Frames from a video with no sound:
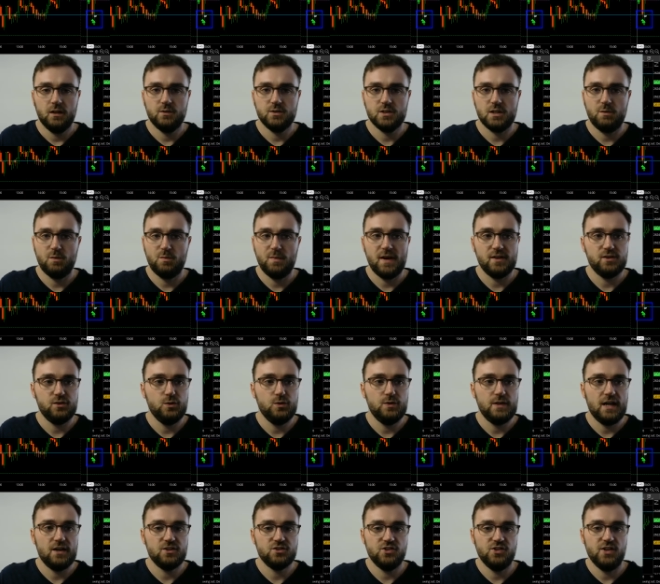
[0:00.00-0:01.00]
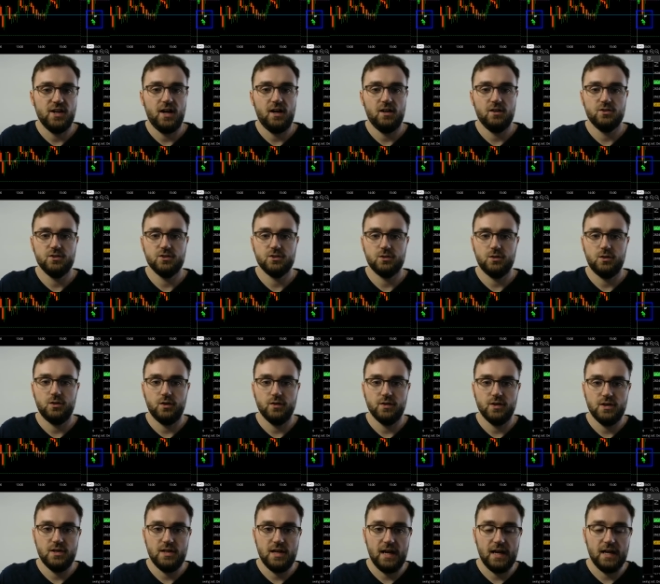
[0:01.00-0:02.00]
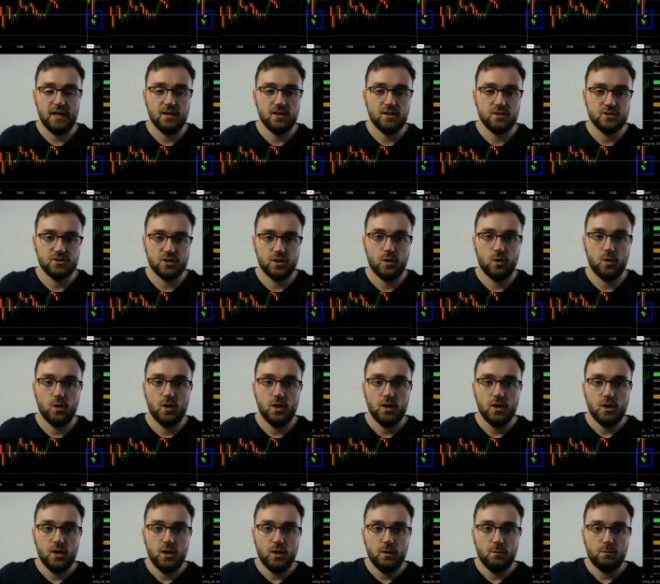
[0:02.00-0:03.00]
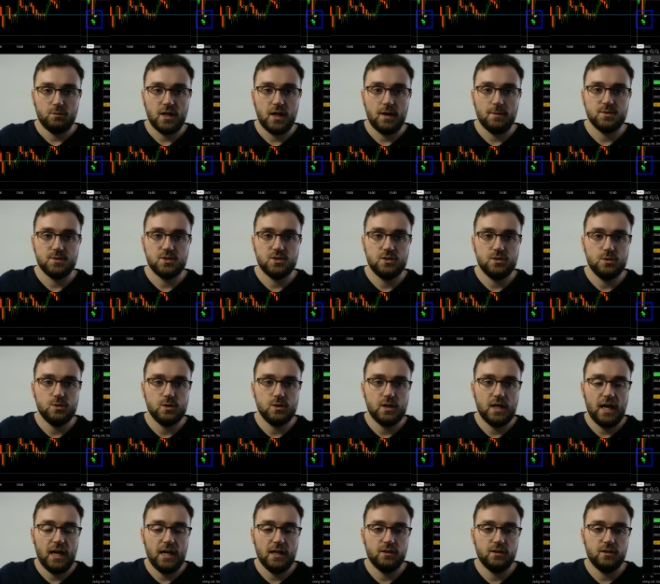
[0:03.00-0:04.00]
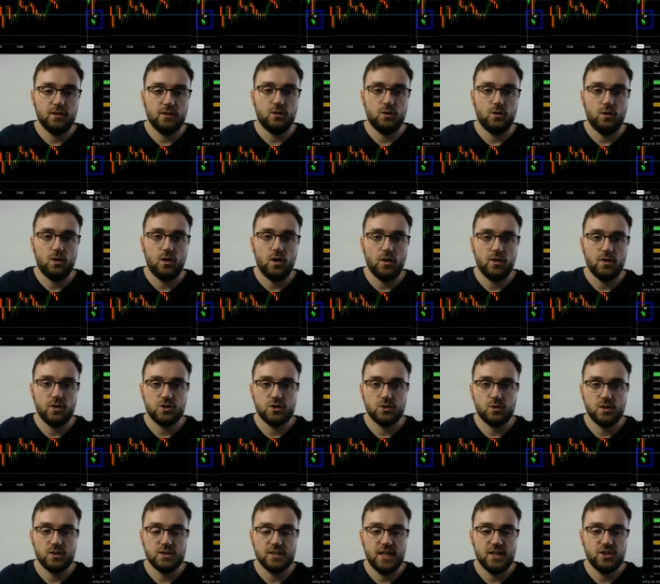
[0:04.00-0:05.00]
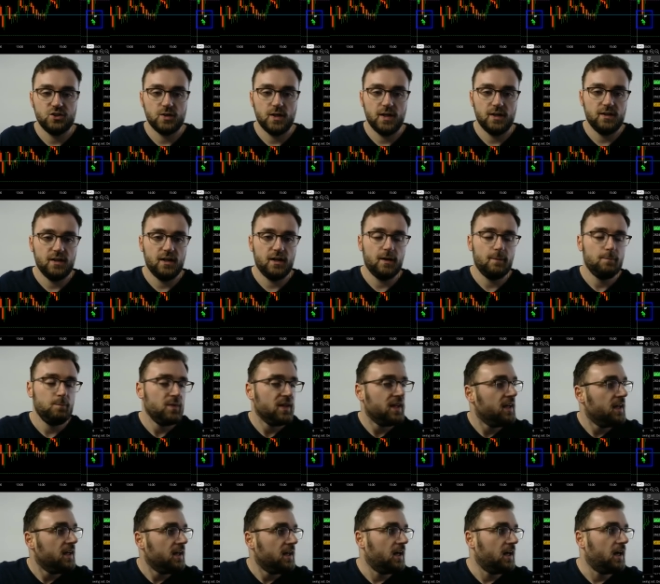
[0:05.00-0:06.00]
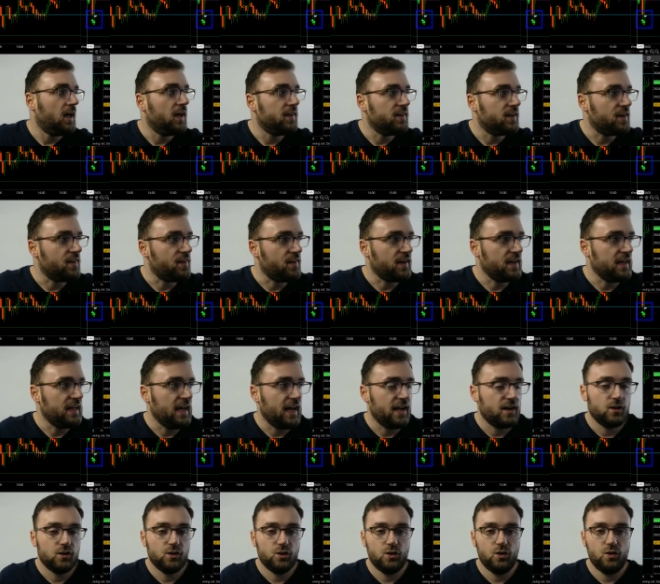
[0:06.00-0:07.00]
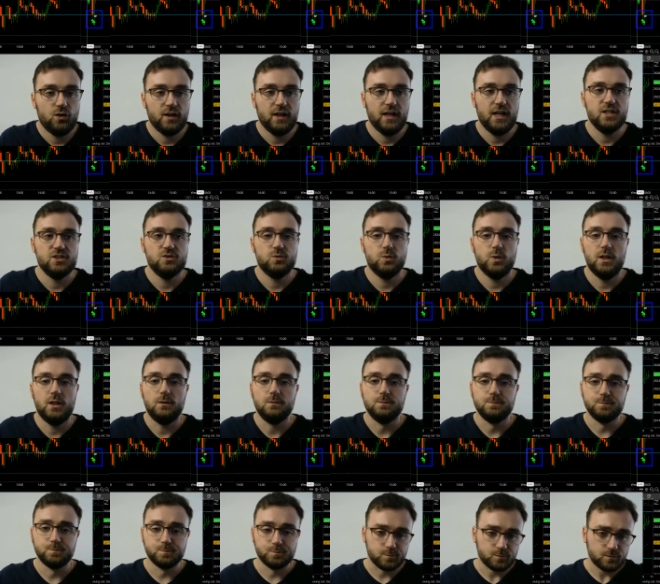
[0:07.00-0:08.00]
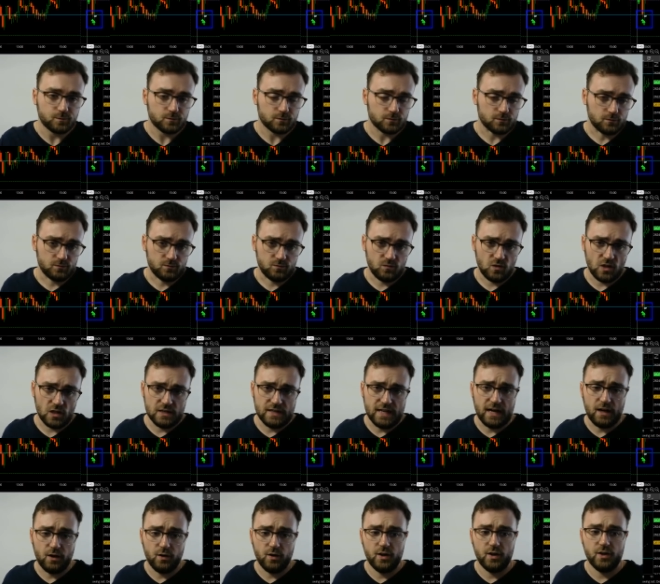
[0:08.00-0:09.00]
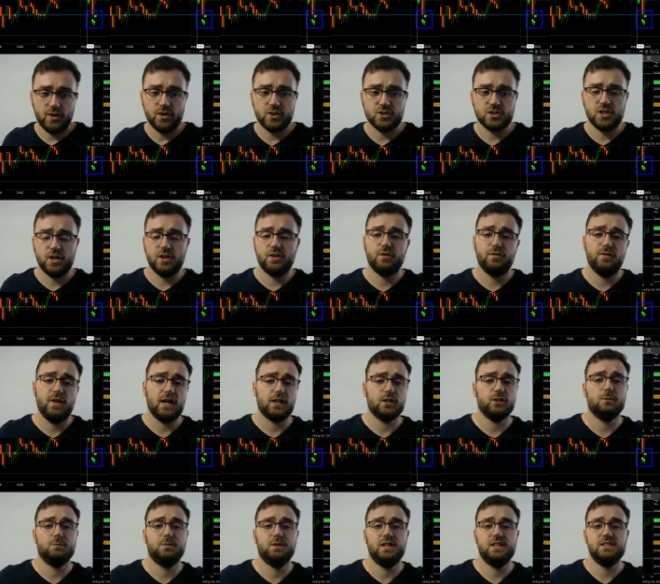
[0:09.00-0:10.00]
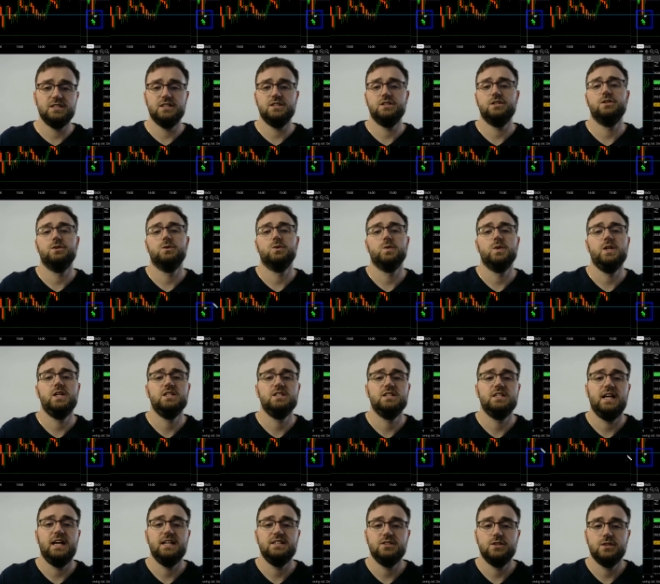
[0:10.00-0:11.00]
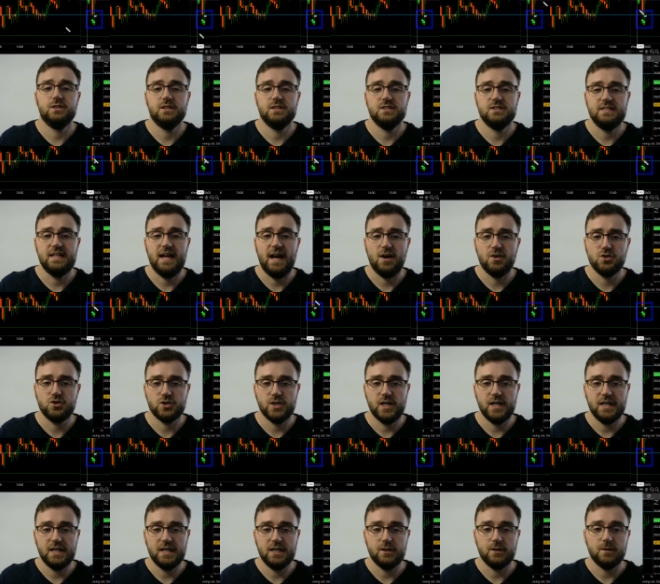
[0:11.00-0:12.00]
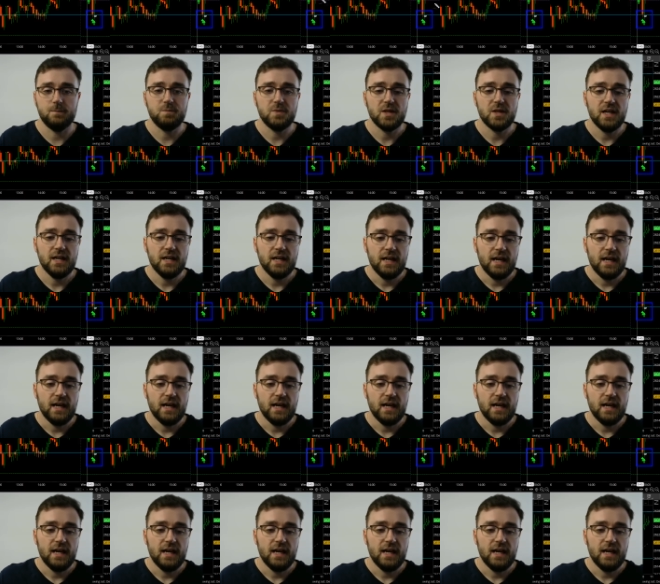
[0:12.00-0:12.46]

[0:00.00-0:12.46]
about $2,000 on the day. So props to Kalen on the short side trade there. And then I think he had a long as well. Now, there's another factor that plays into the reason that I took this Dow trade here,